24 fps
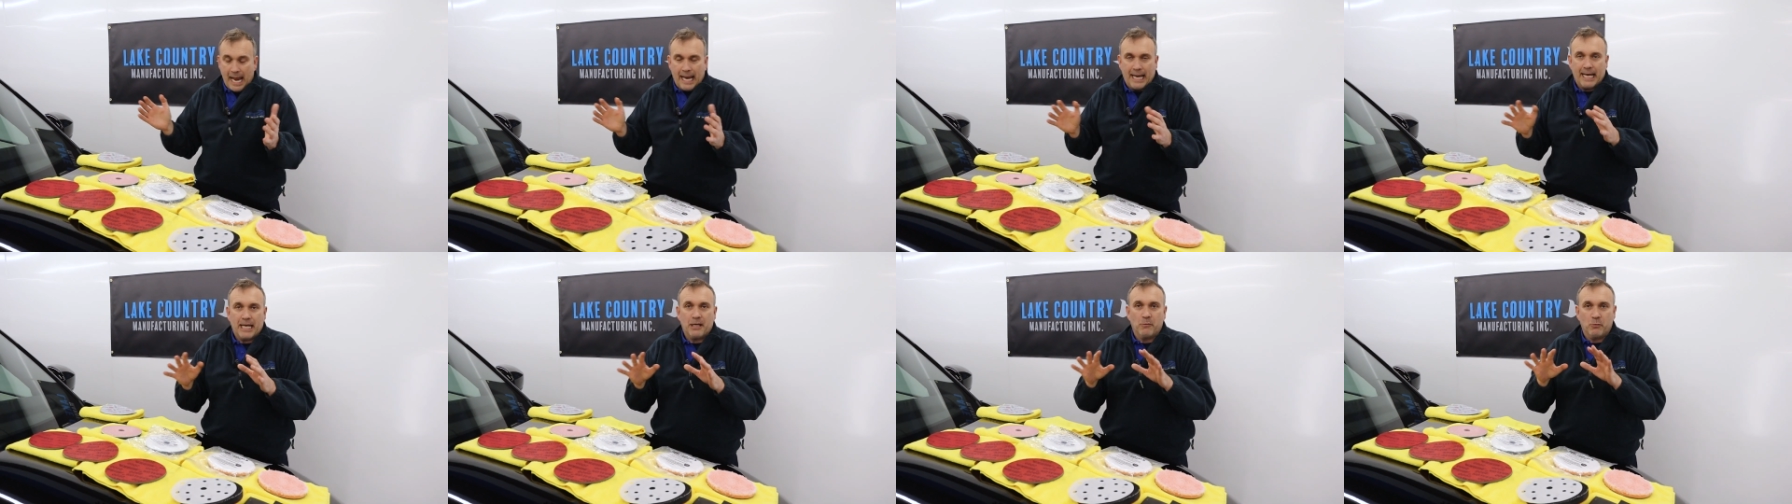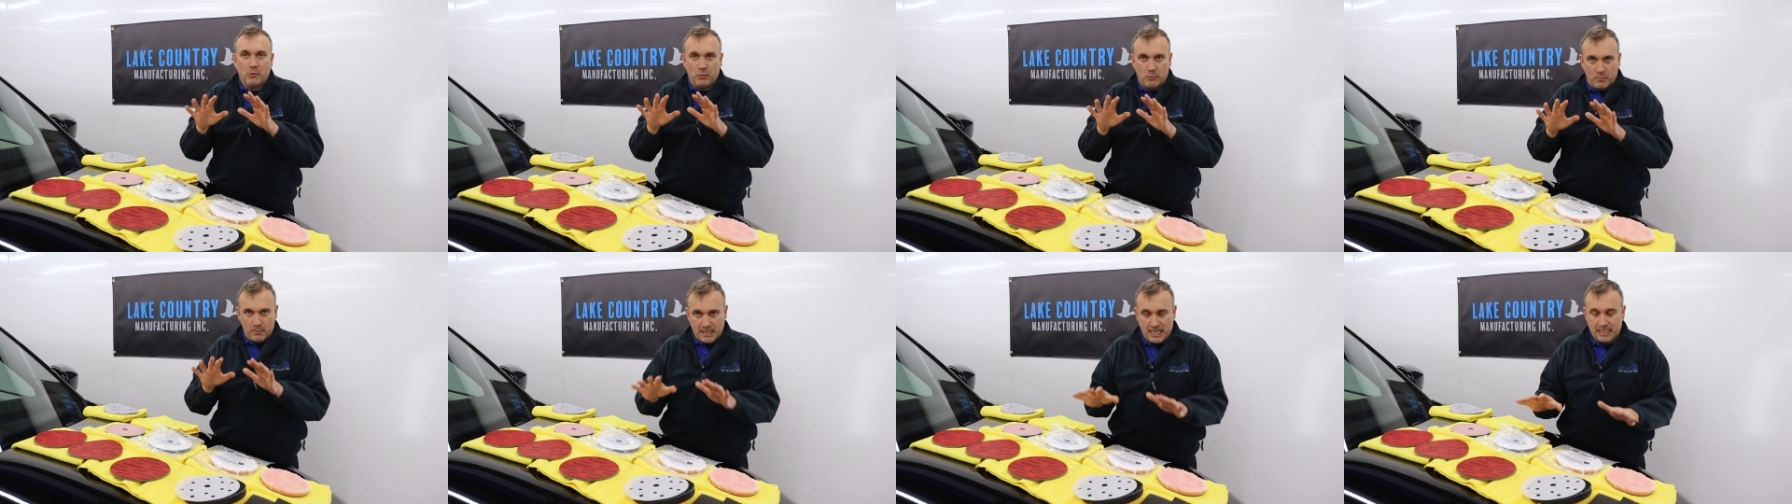it
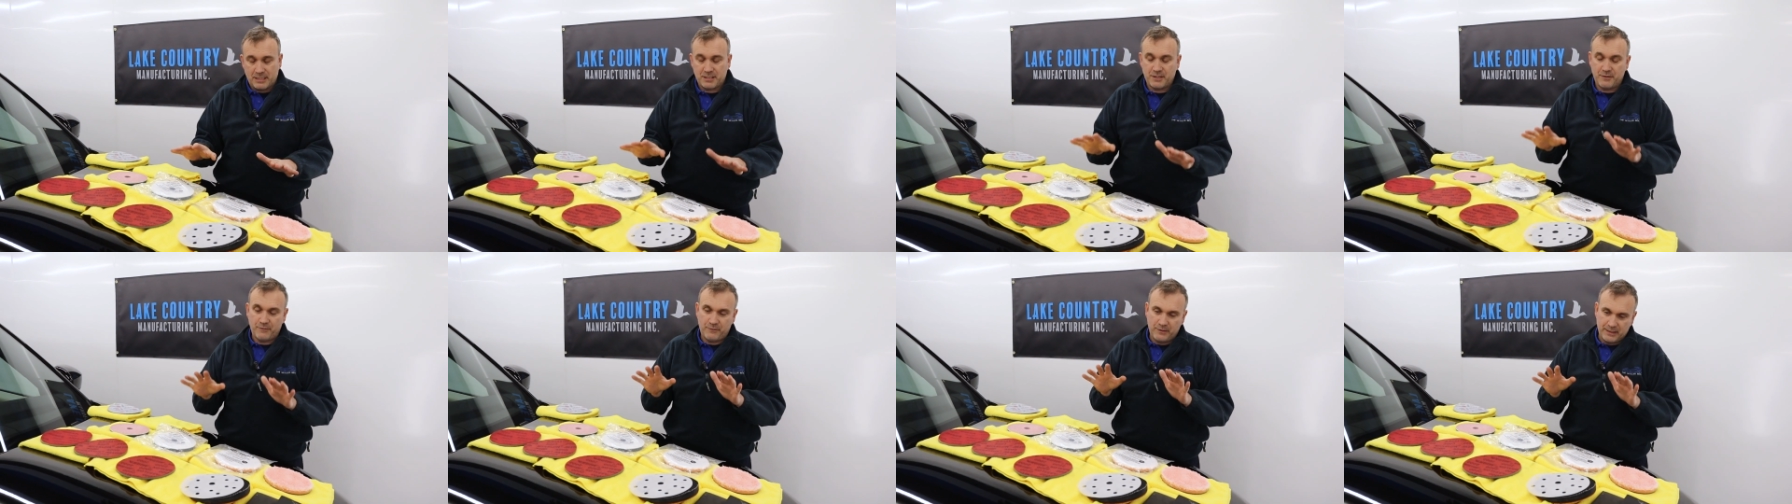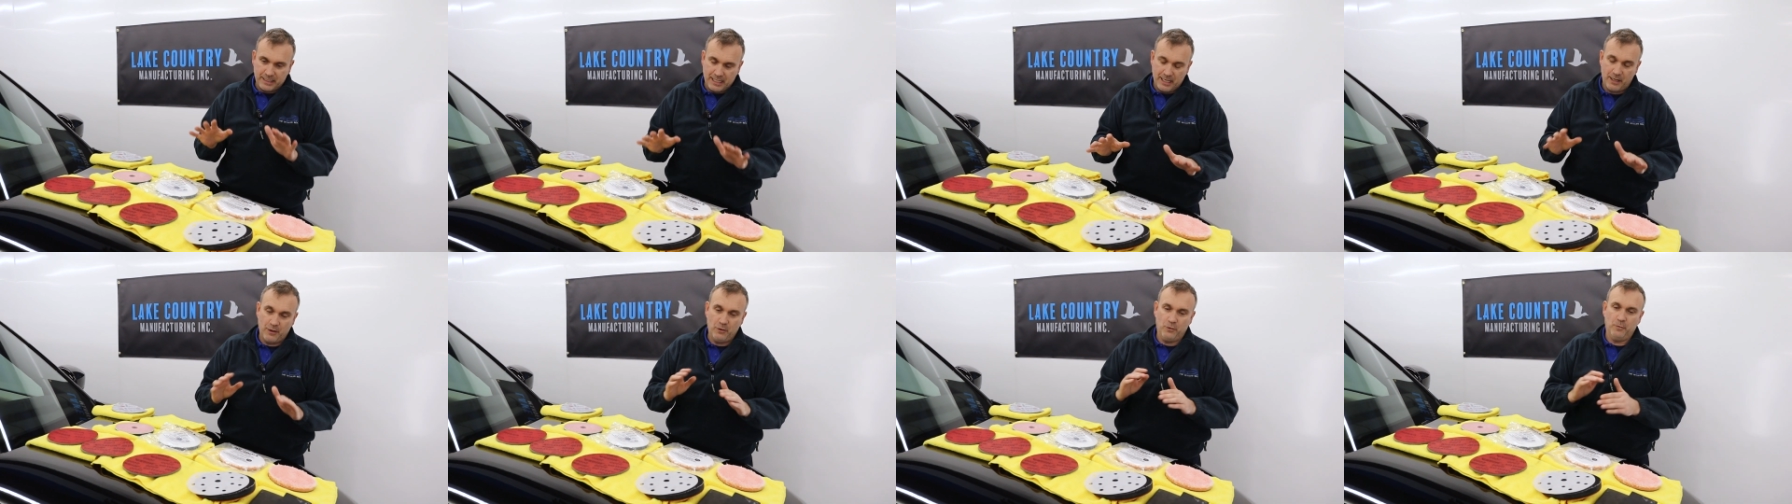will massively
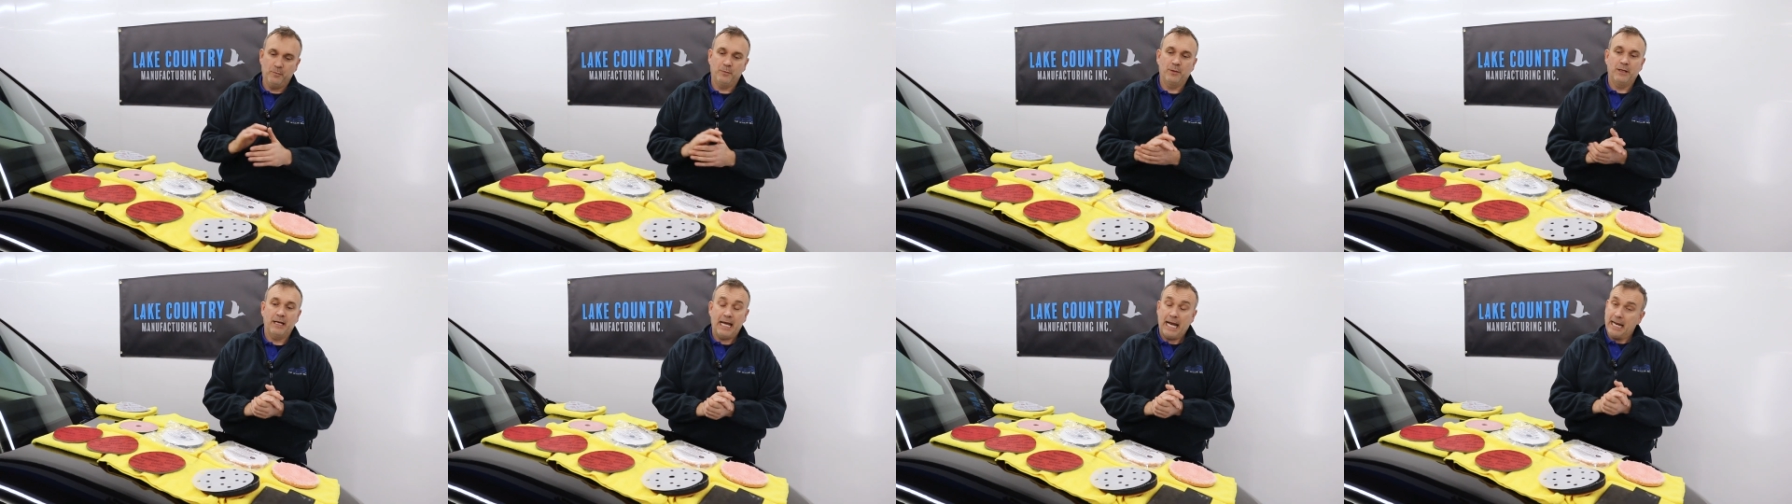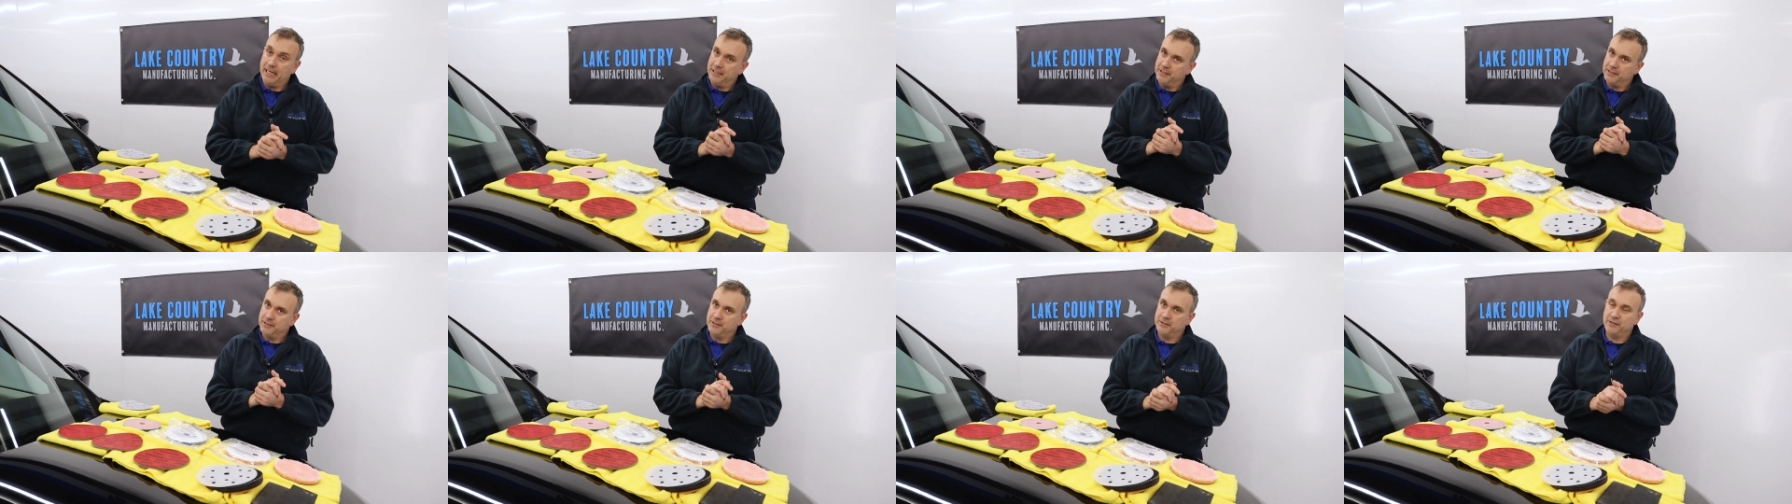help,
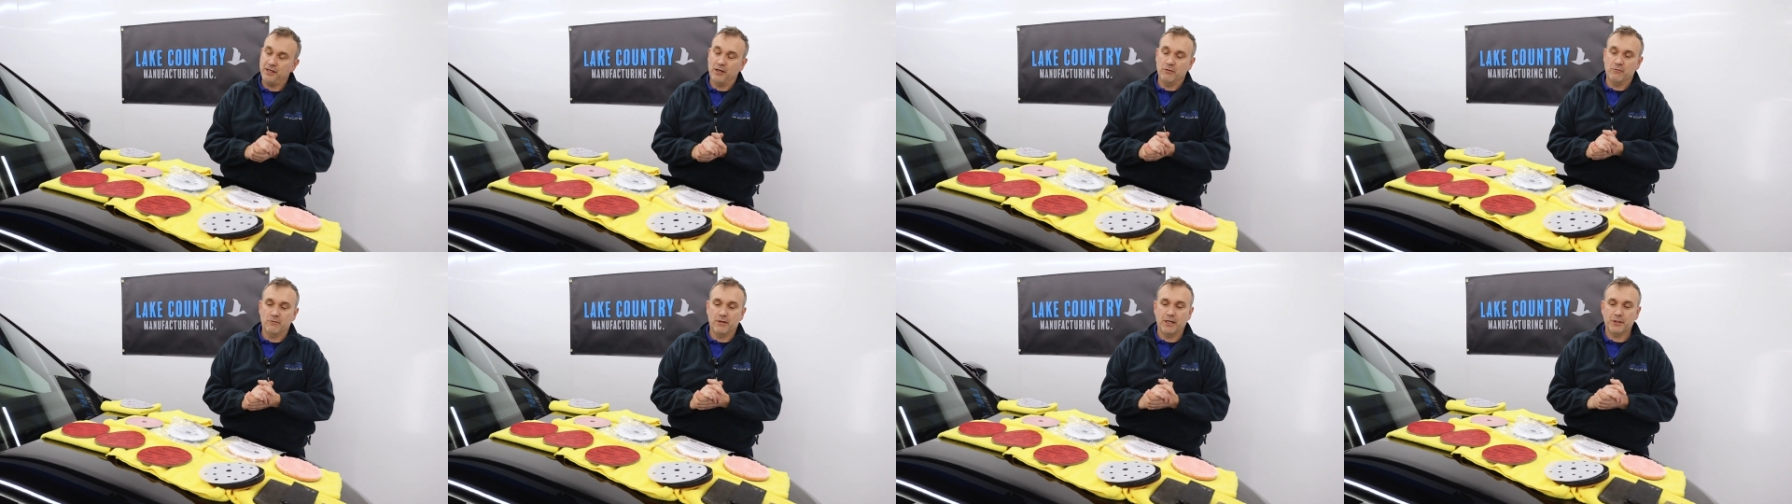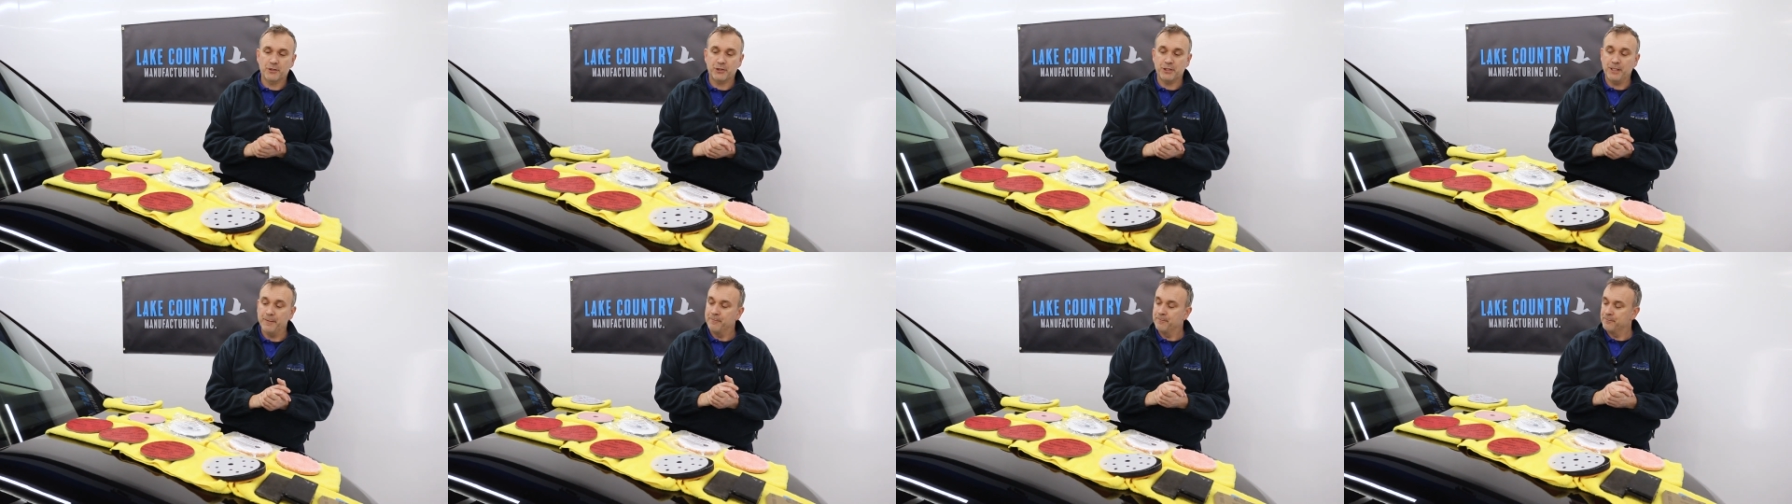and don't
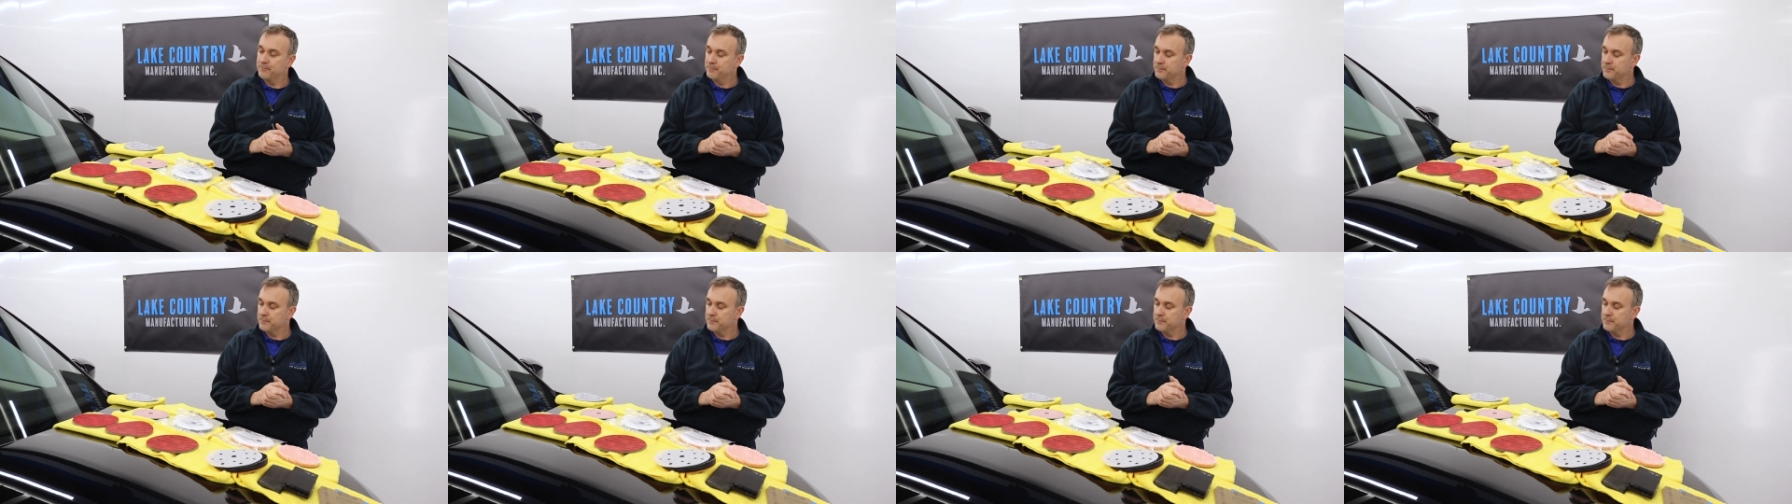rush it.